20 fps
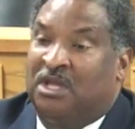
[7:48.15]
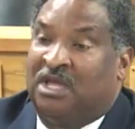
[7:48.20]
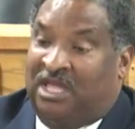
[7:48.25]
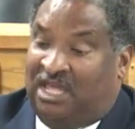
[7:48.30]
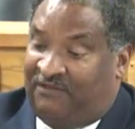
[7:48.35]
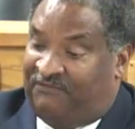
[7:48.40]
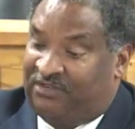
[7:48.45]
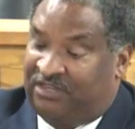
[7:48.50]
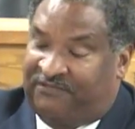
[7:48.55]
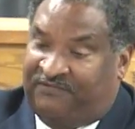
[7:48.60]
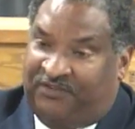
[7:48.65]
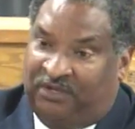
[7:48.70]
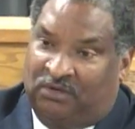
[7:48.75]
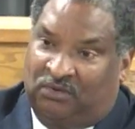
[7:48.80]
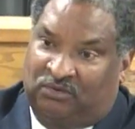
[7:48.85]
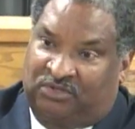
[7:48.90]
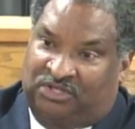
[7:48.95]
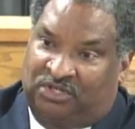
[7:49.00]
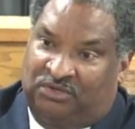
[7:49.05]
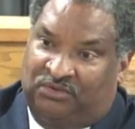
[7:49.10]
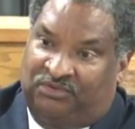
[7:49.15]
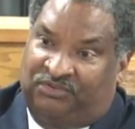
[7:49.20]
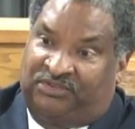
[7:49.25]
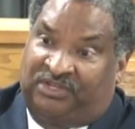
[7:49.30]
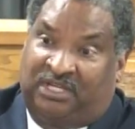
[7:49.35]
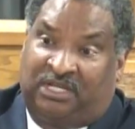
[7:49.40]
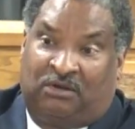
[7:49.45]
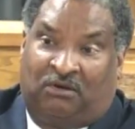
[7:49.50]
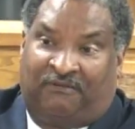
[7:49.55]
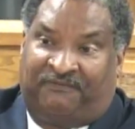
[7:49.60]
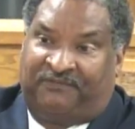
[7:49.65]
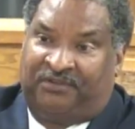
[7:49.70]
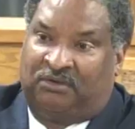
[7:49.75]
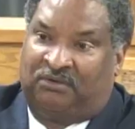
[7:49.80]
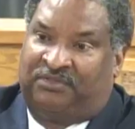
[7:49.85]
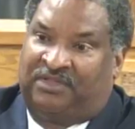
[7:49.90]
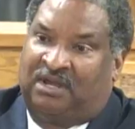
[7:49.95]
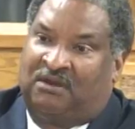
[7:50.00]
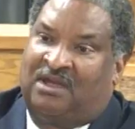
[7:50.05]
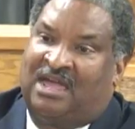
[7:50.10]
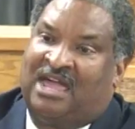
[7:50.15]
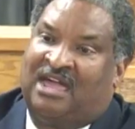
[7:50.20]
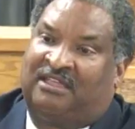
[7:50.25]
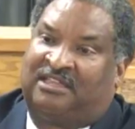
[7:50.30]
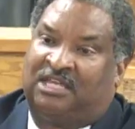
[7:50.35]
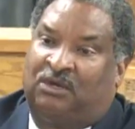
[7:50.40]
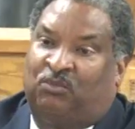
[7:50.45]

if it's filled Tuesday or filled thereafter,